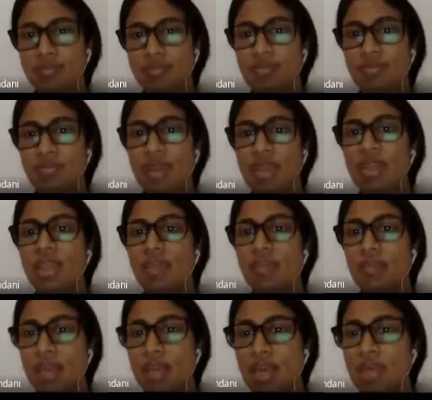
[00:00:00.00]
when they
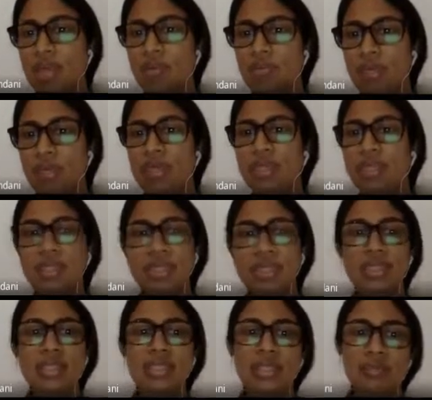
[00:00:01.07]
began to be
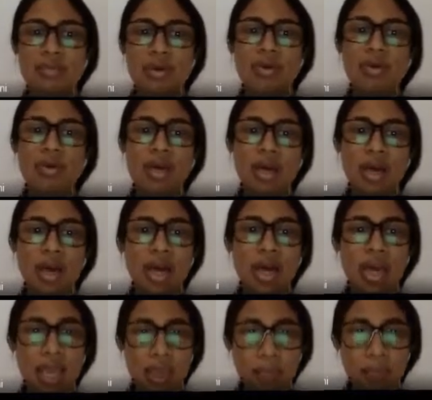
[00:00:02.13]
concerned about
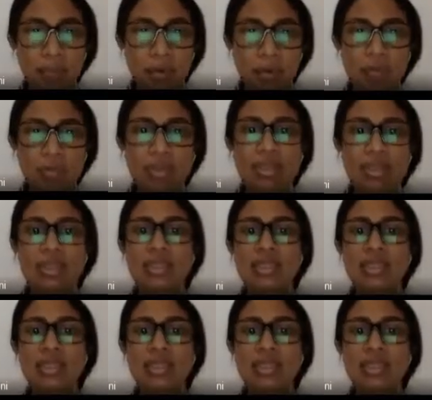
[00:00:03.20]
employment,